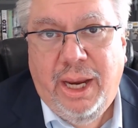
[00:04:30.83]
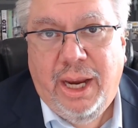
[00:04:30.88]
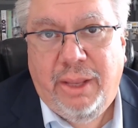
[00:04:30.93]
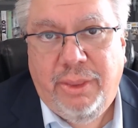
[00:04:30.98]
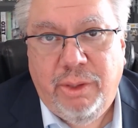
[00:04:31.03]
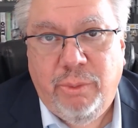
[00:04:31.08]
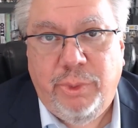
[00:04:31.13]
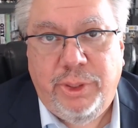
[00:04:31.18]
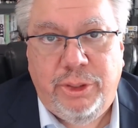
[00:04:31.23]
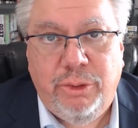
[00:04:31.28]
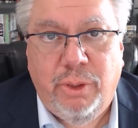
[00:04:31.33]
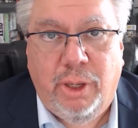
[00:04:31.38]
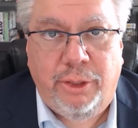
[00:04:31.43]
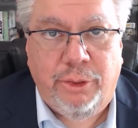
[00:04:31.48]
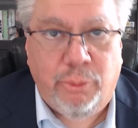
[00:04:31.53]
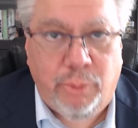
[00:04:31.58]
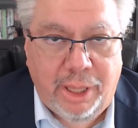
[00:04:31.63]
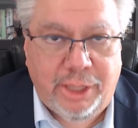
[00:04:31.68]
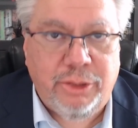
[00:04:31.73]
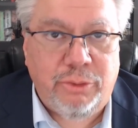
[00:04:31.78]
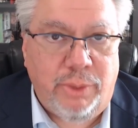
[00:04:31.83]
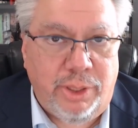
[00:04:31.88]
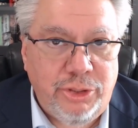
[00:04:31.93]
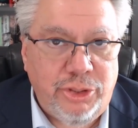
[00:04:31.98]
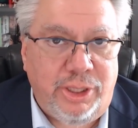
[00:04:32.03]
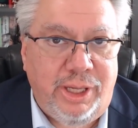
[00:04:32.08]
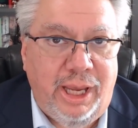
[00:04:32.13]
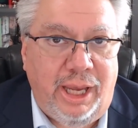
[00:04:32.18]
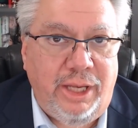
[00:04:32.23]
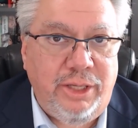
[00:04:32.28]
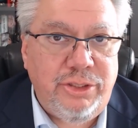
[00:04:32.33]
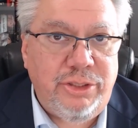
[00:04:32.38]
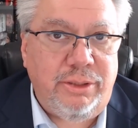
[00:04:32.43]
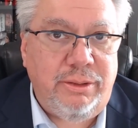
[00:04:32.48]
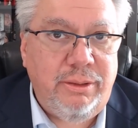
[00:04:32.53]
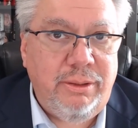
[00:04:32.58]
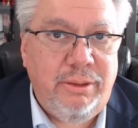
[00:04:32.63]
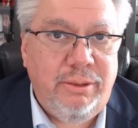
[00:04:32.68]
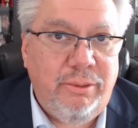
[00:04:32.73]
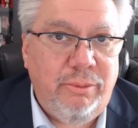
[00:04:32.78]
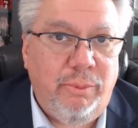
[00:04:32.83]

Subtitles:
And then we do our director education,